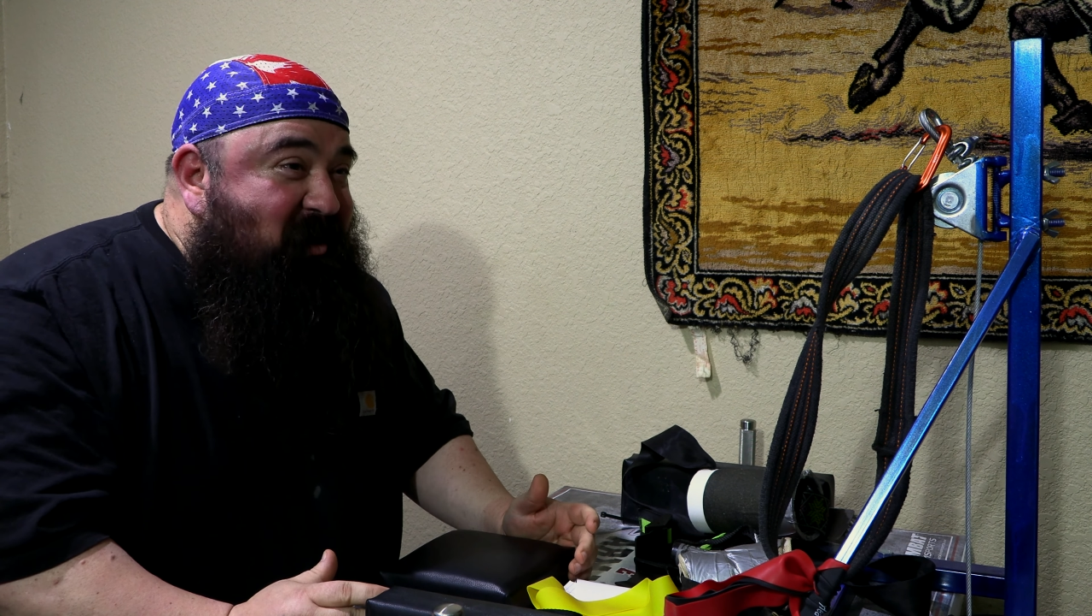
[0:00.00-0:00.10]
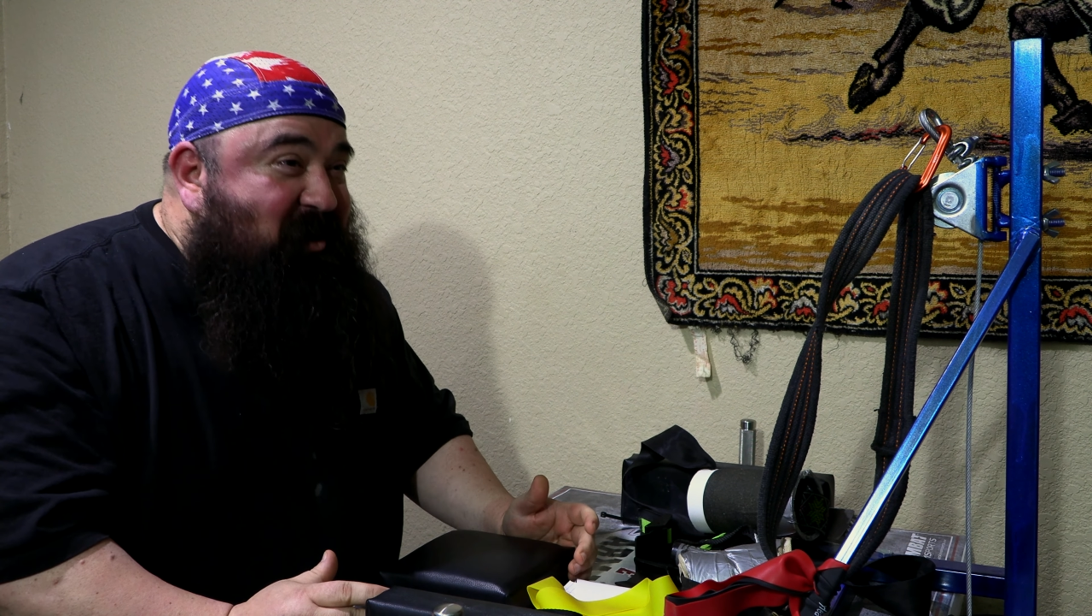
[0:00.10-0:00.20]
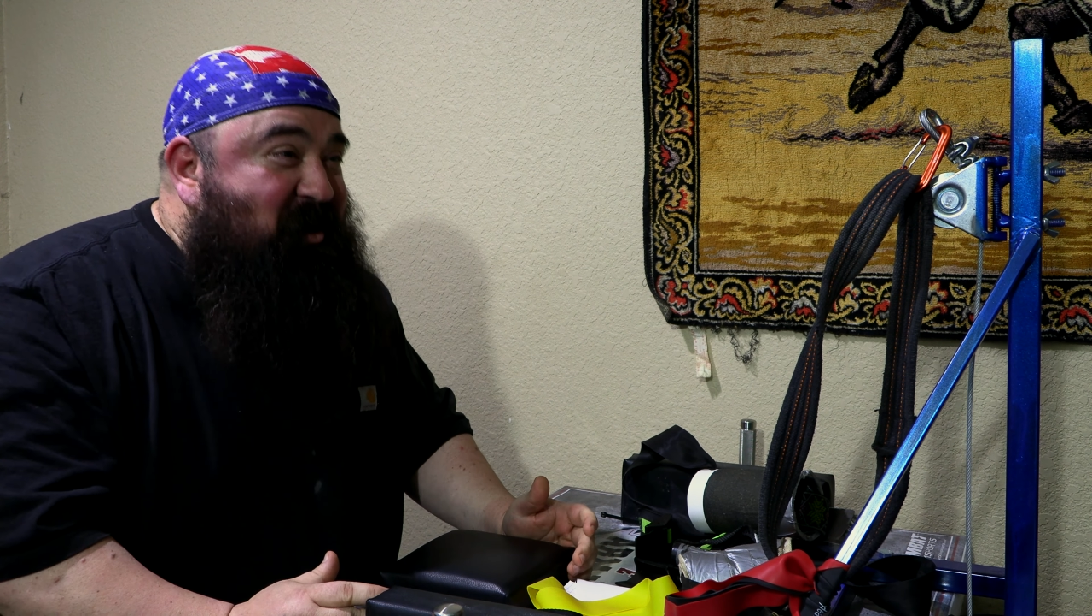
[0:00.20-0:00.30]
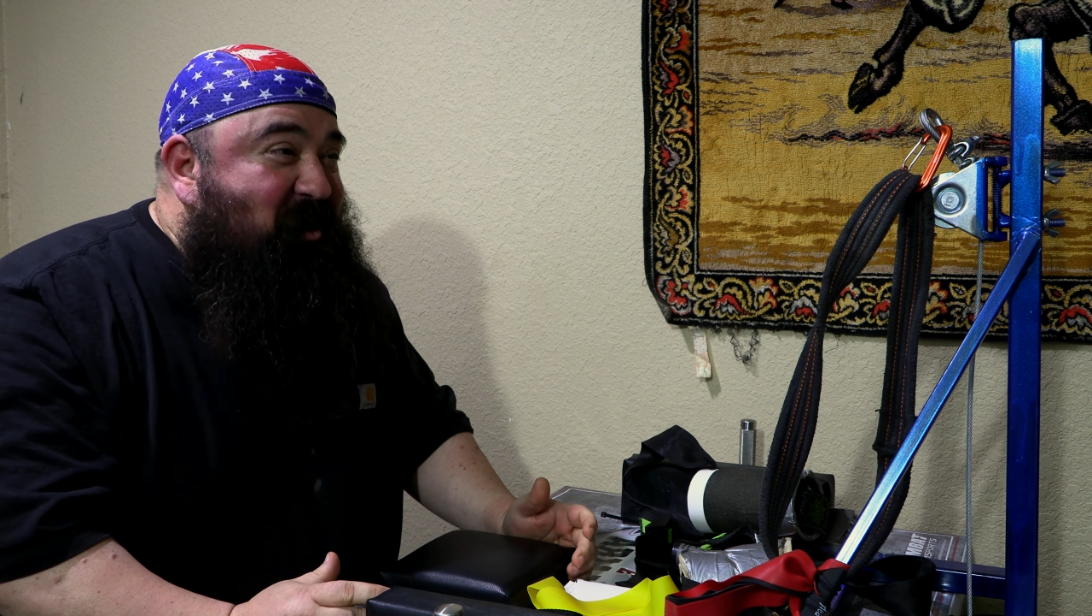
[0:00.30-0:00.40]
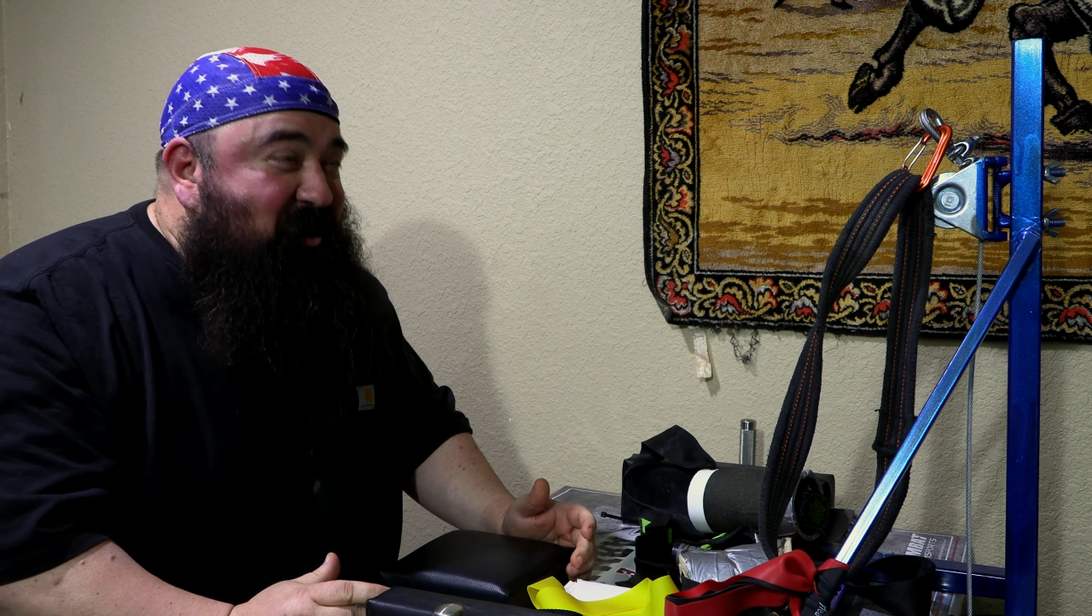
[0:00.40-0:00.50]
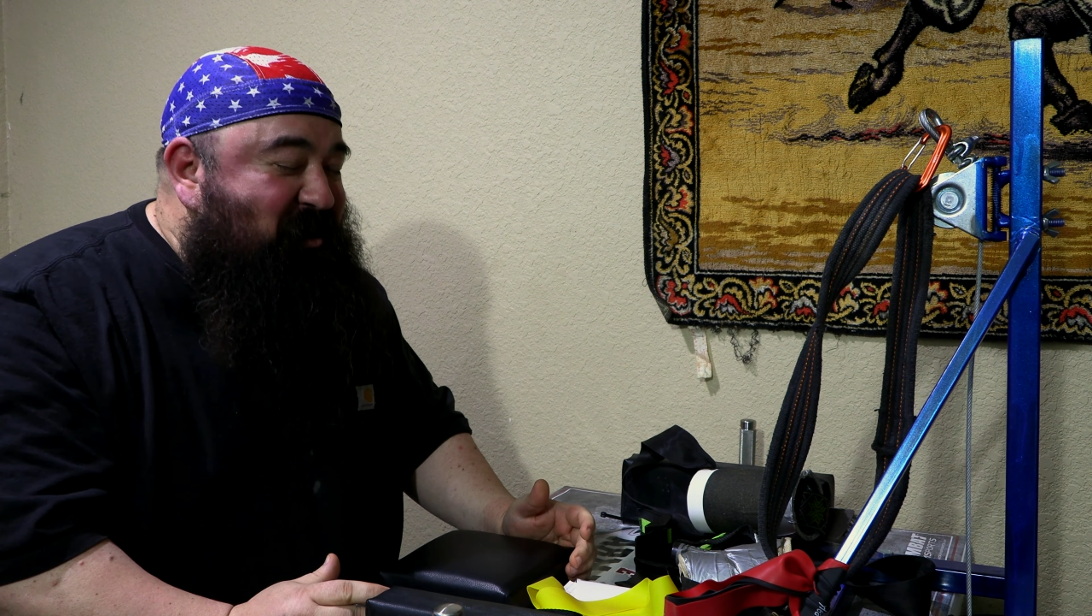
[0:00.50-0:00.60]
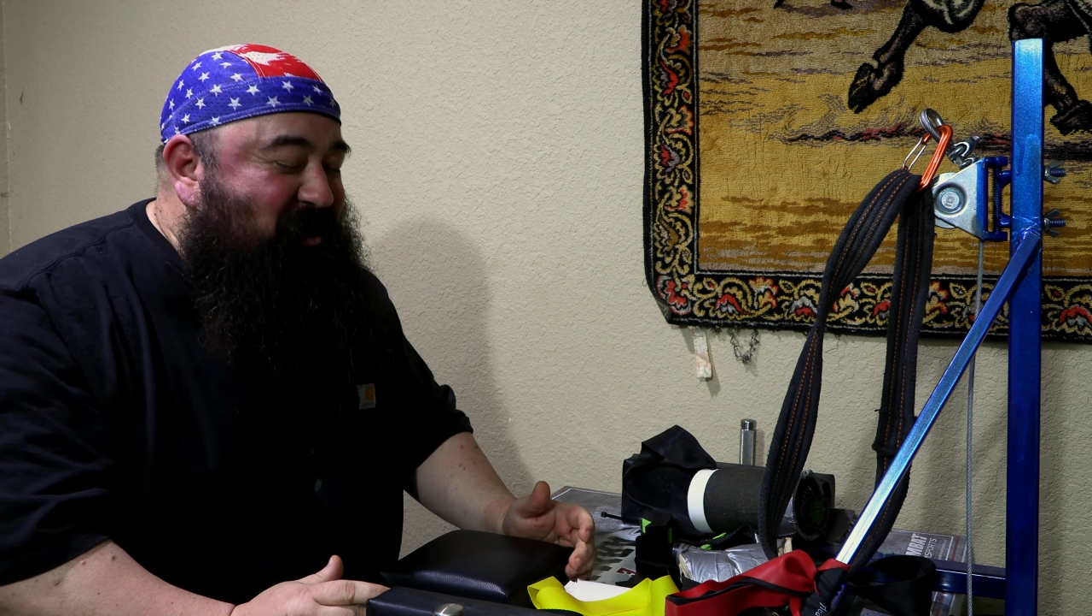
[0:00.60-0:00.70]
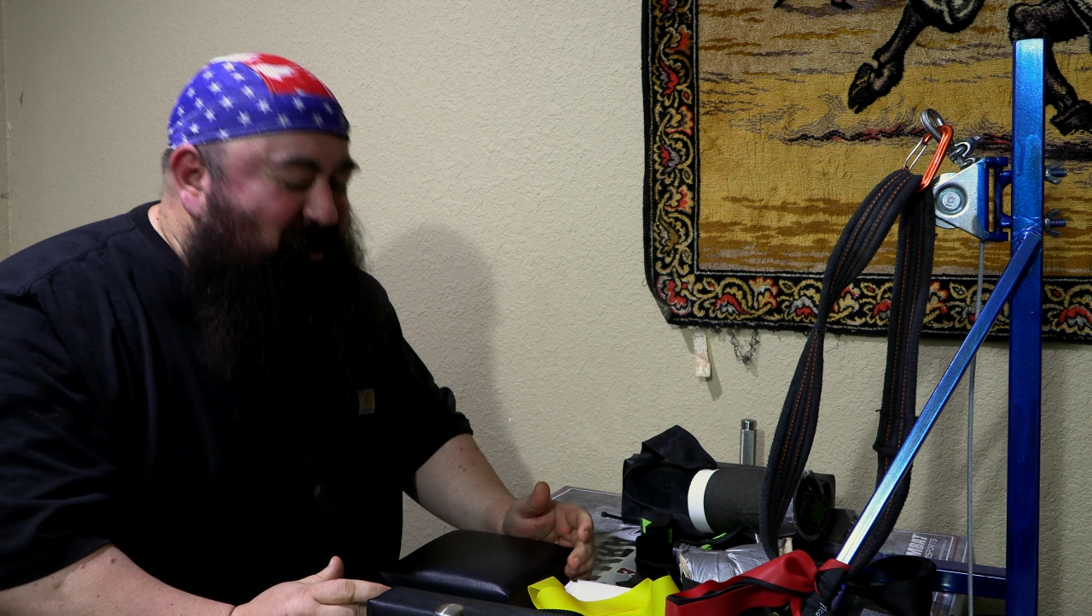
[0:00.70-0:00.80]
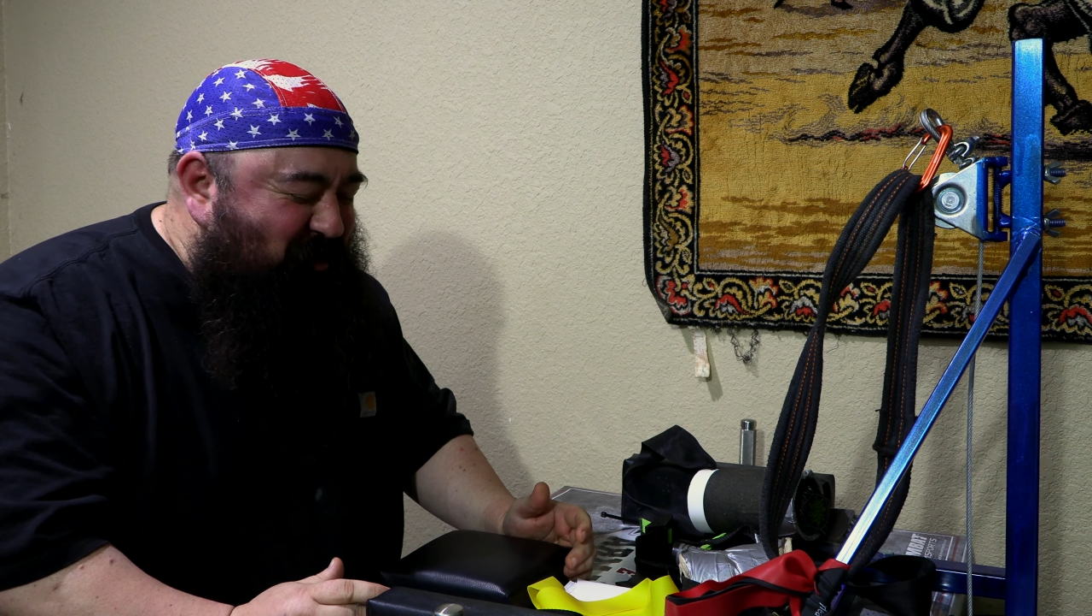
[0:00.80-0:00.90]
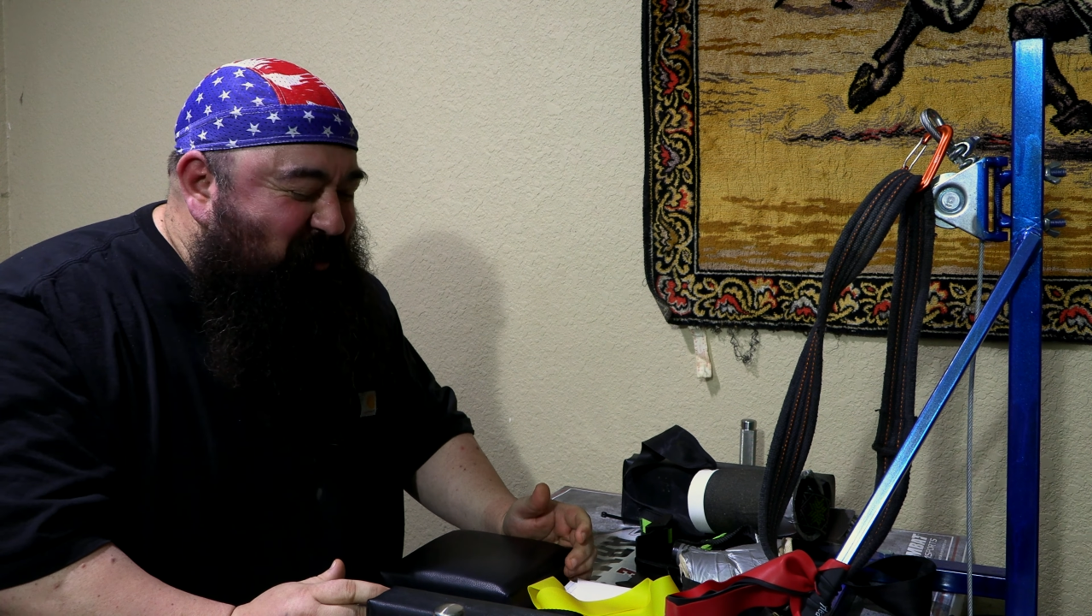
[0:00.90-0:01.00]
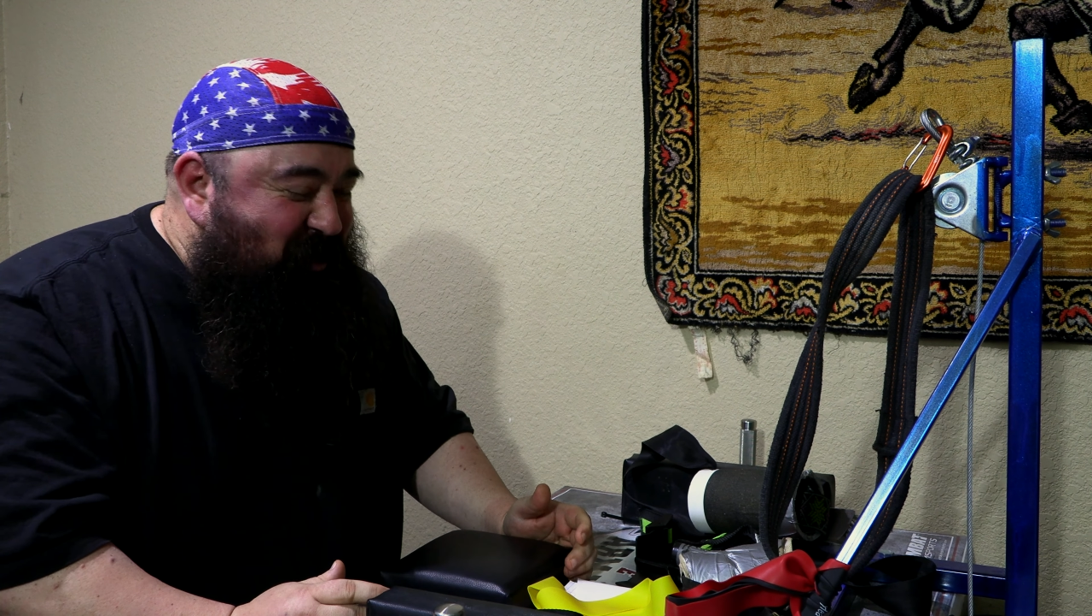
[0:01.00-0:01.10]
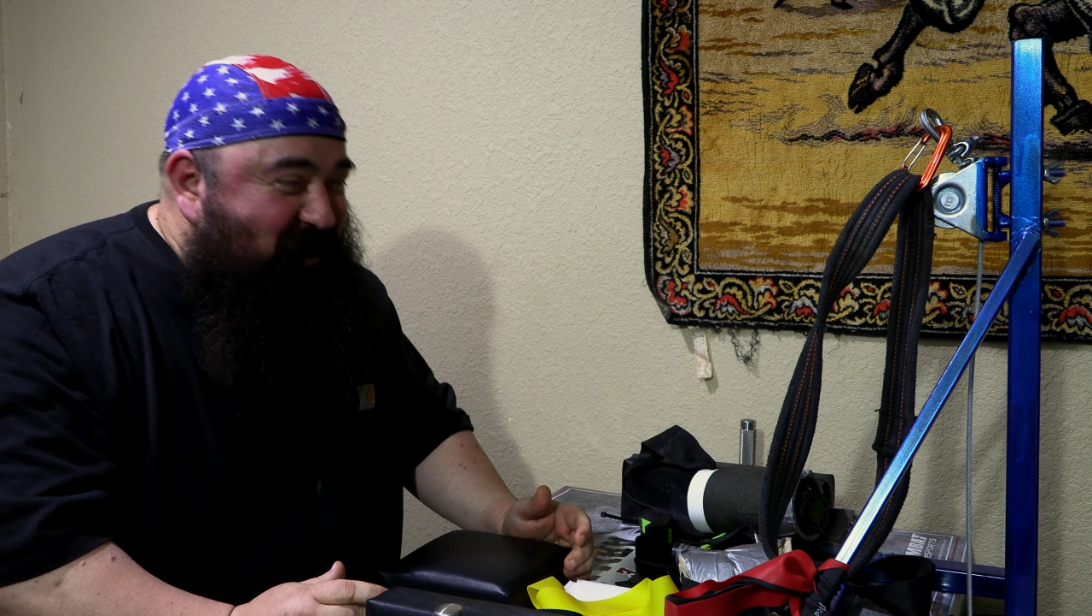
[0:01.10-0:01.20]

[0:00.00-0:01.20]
was going to do.